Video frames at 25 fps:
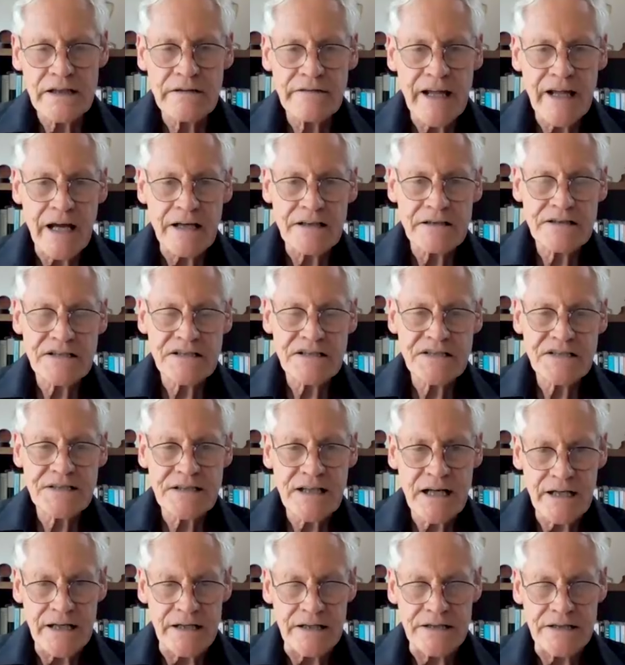in that
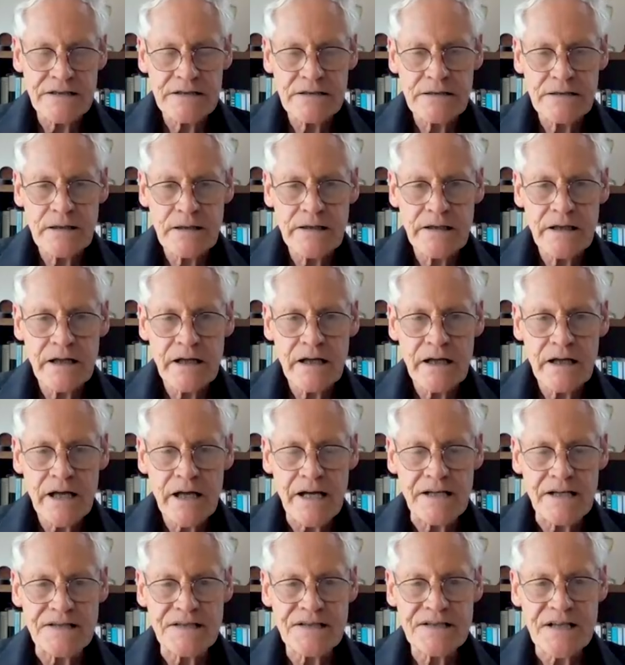state
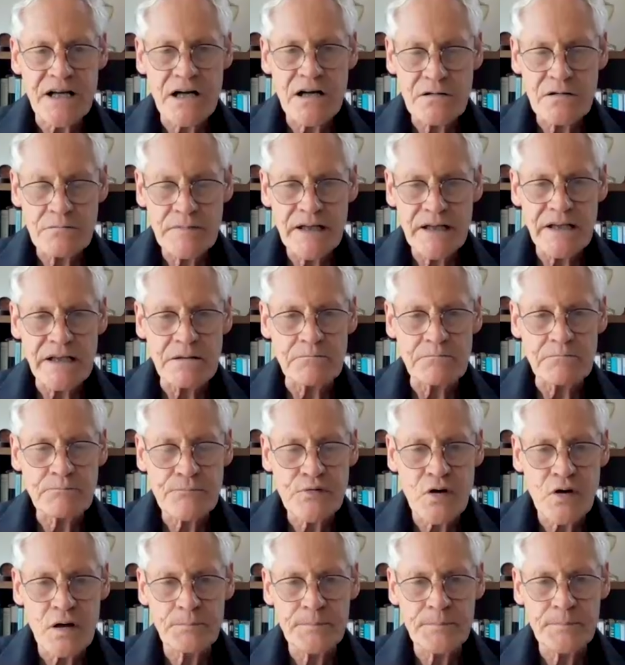has so many
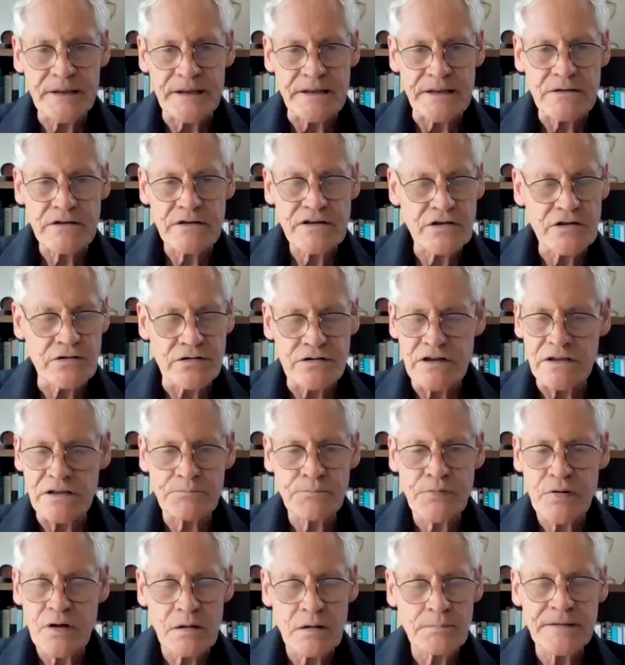
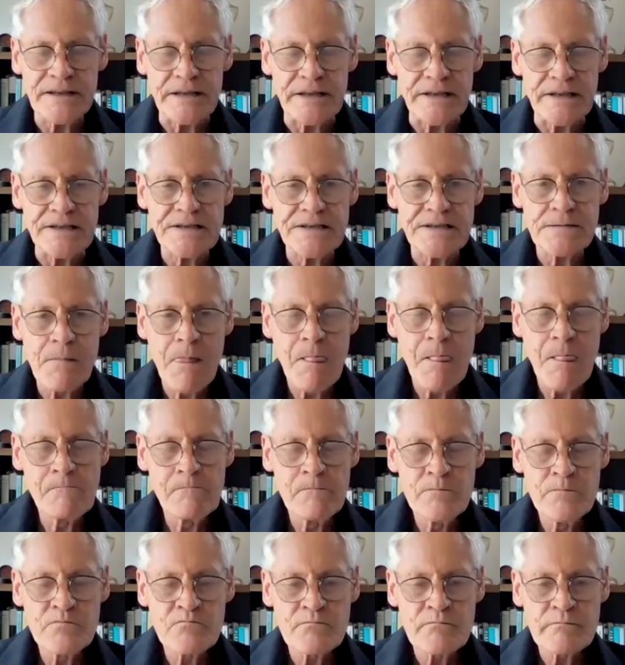unique properties,
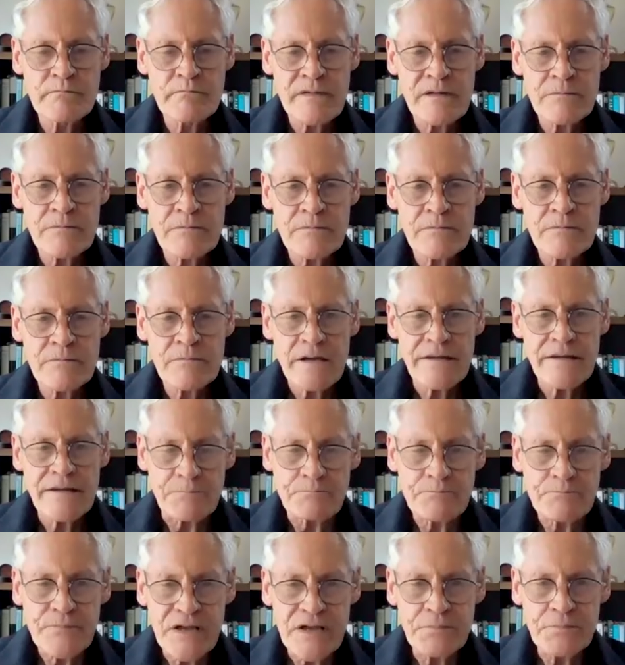
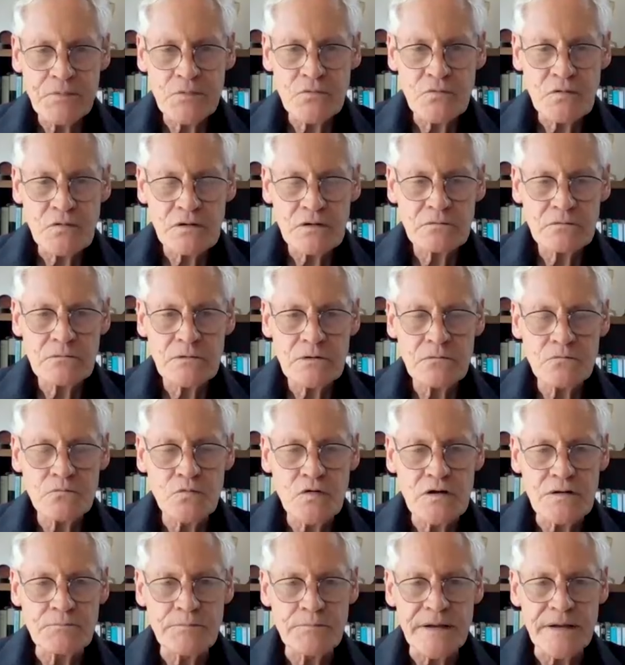that people
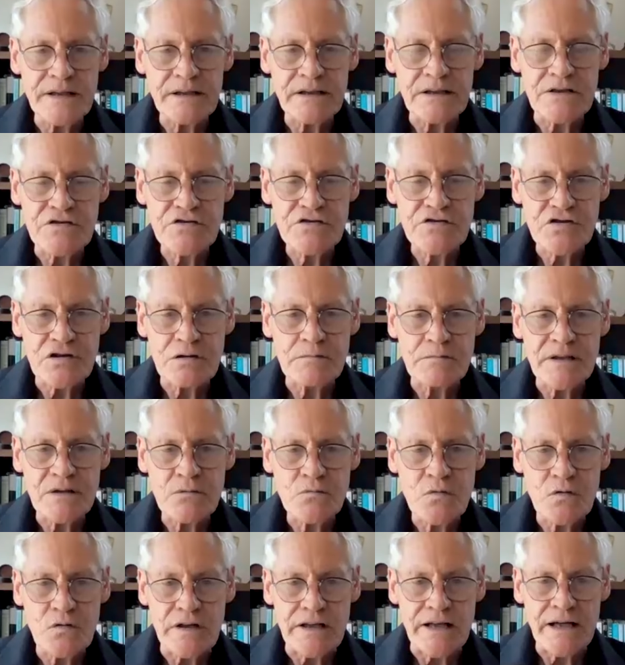would be
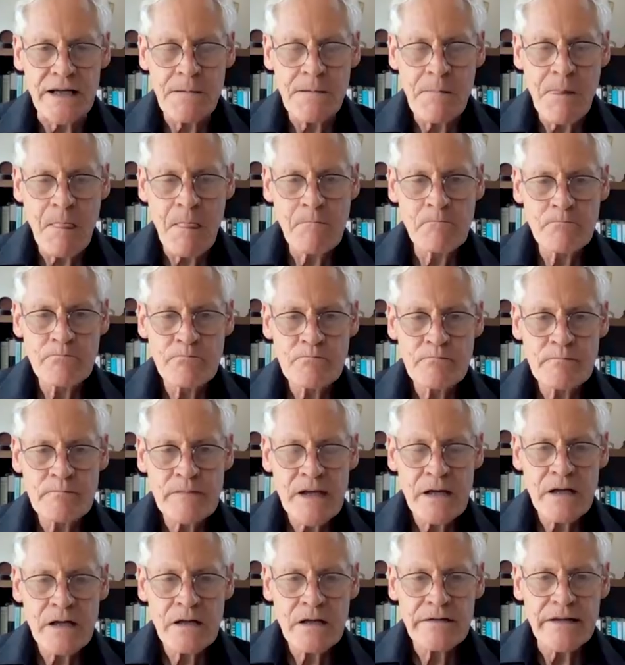consuming water
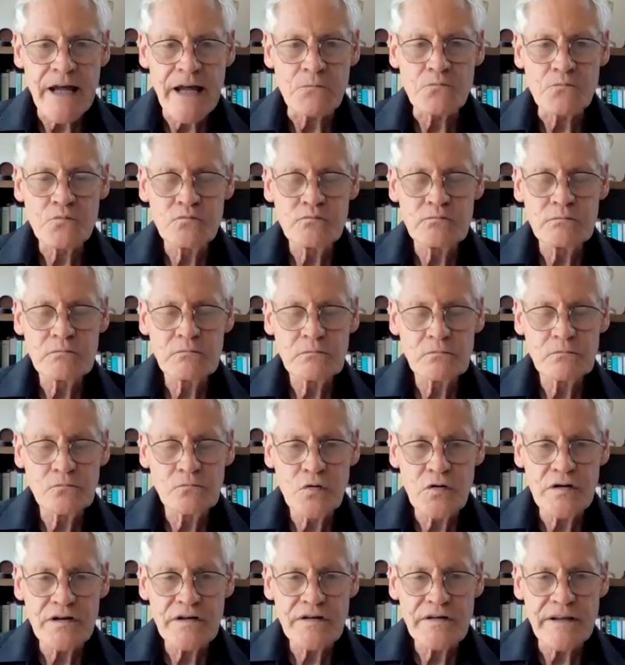that
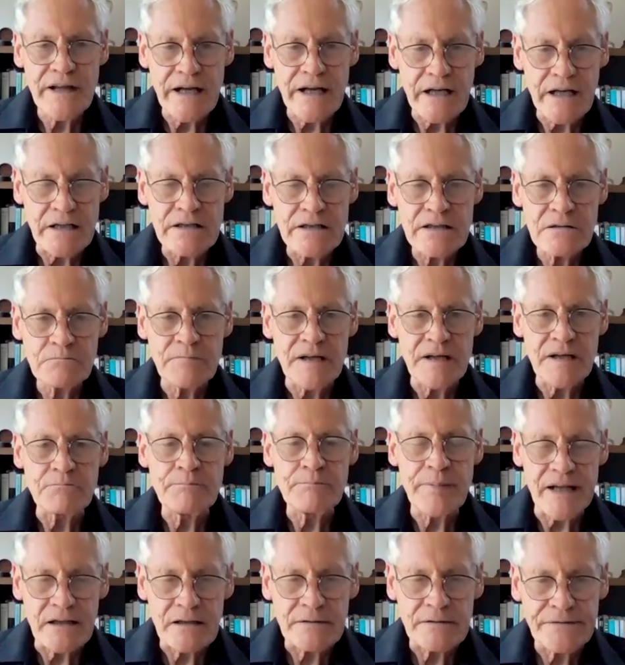would then
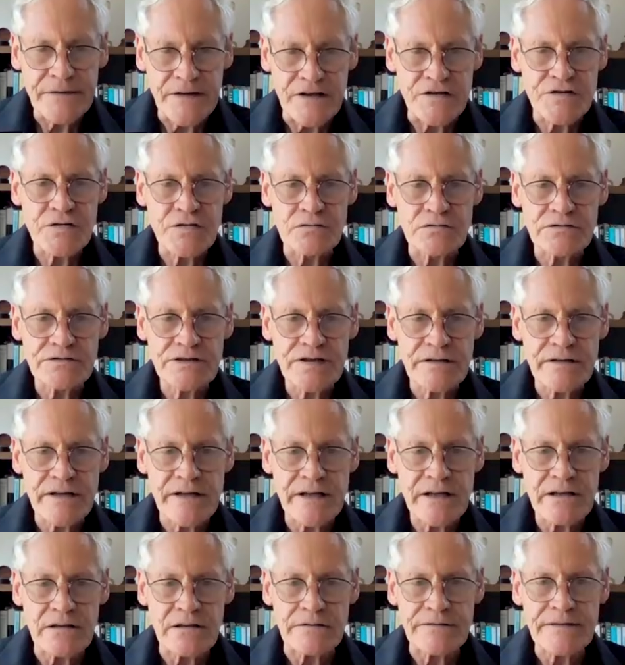be beneficial to
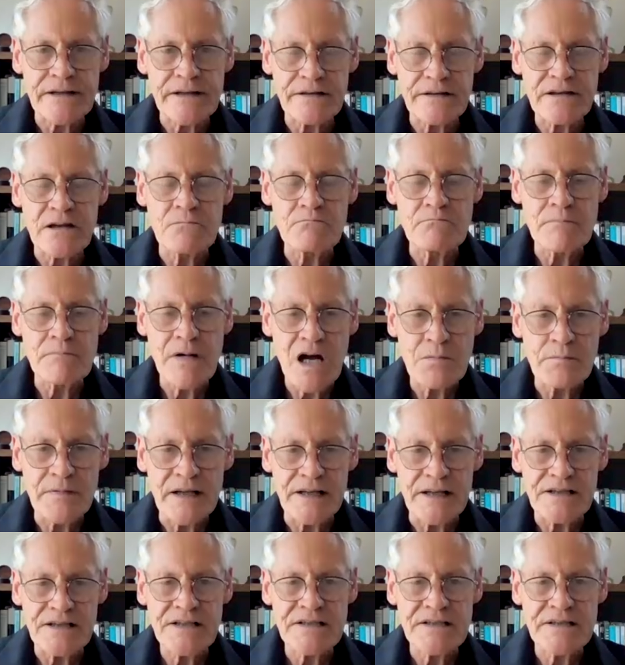their health. At the
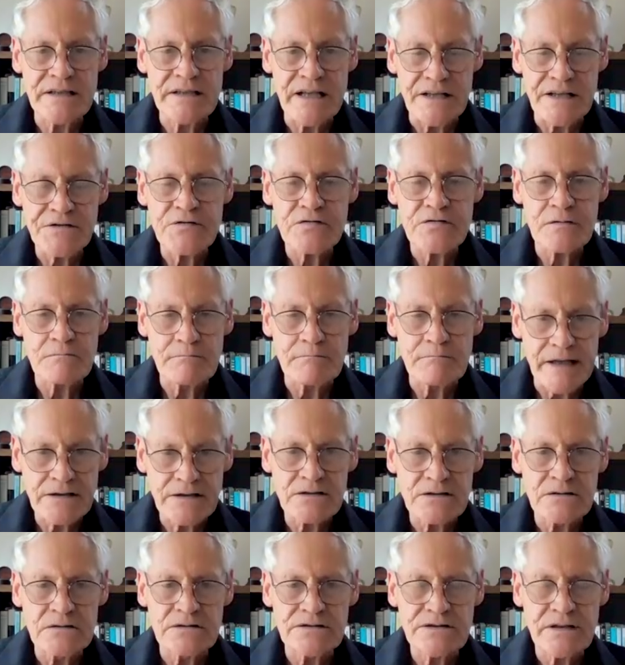moment, it's
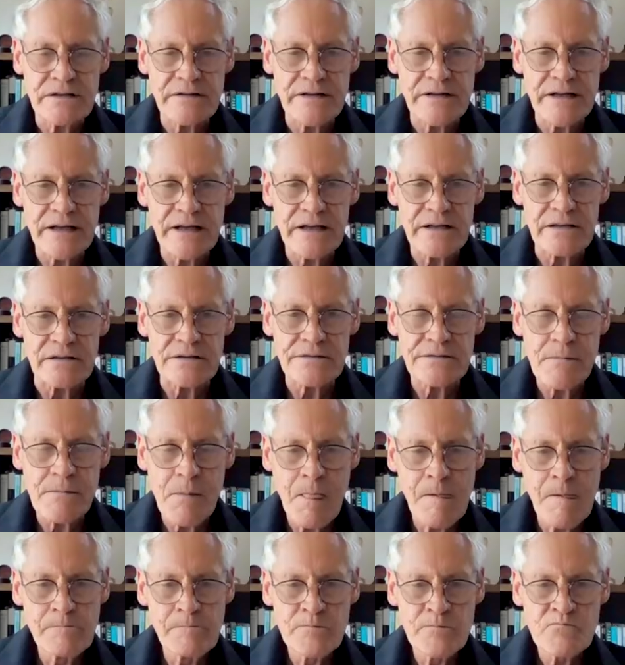detrimental to their health.